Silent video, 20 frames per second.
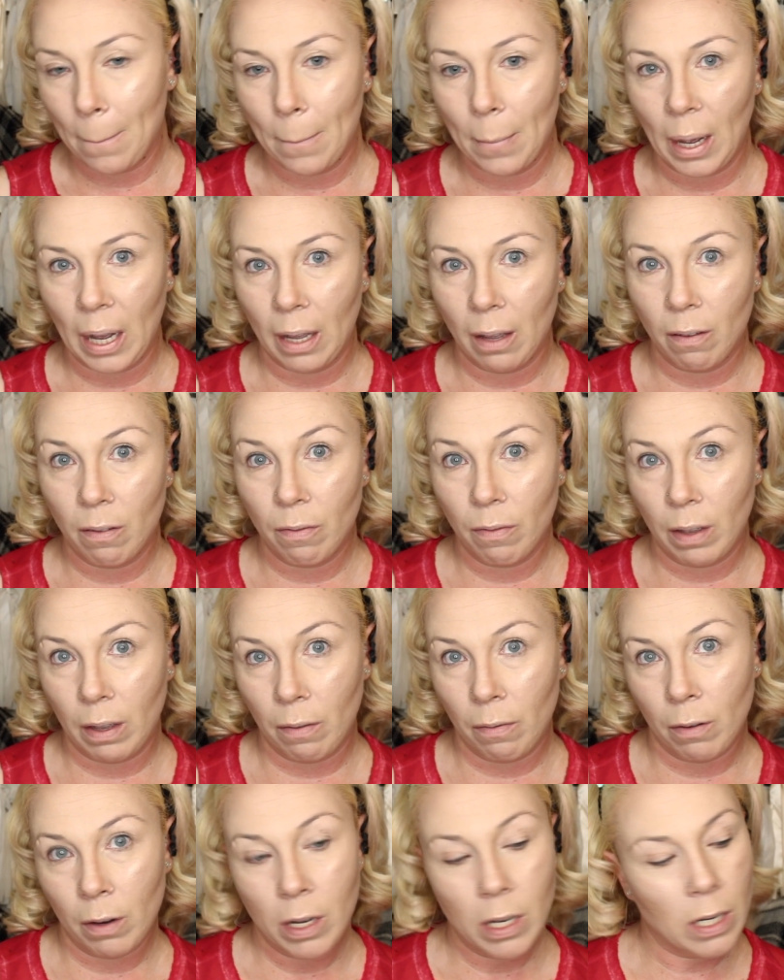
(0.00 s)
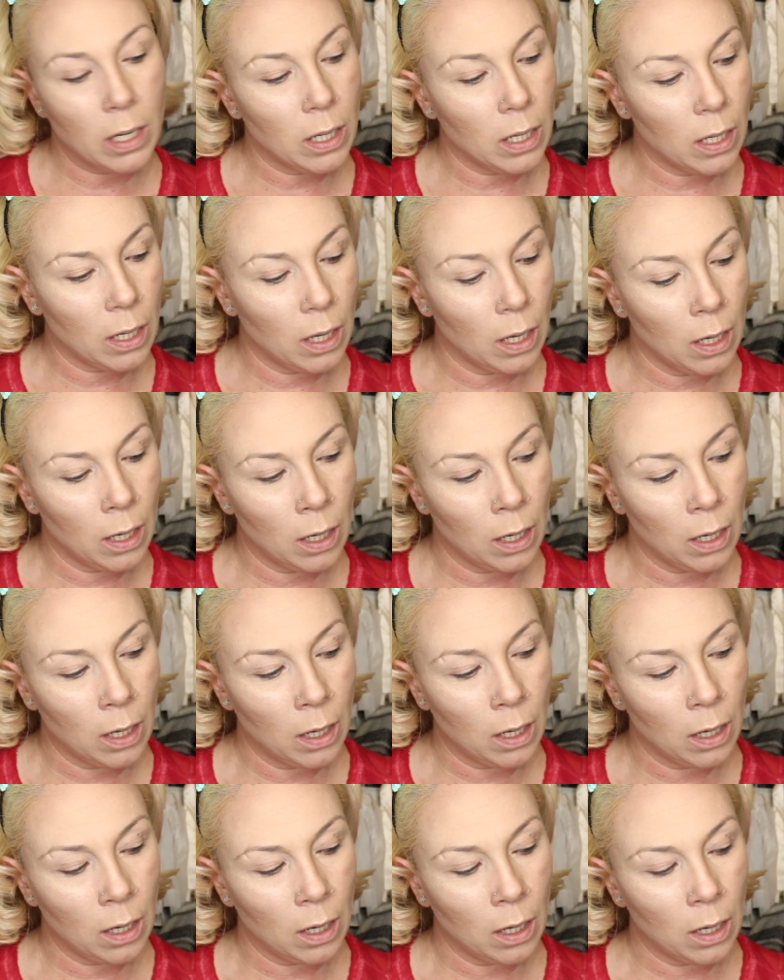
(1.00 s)
my favorite
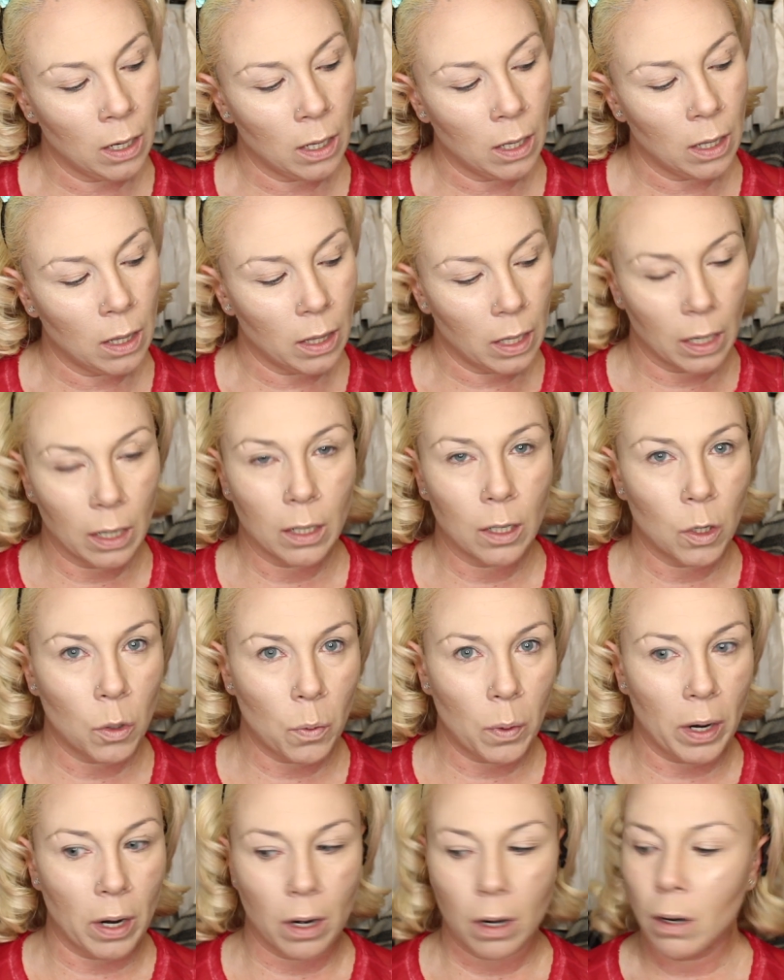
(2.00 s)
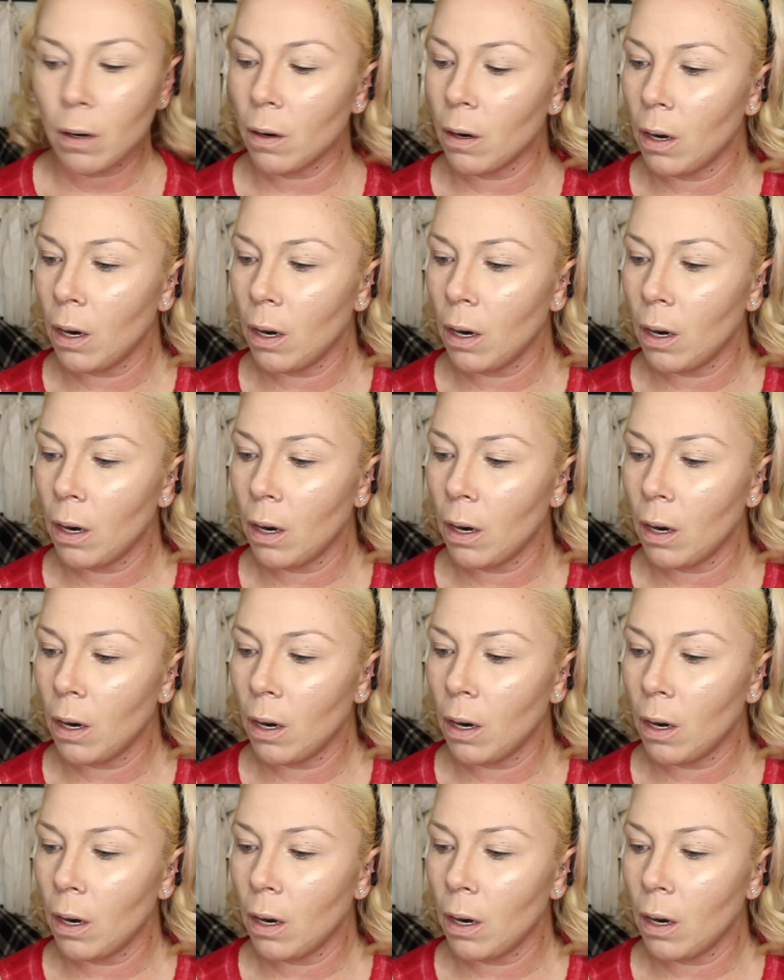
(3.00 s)
thing to wear.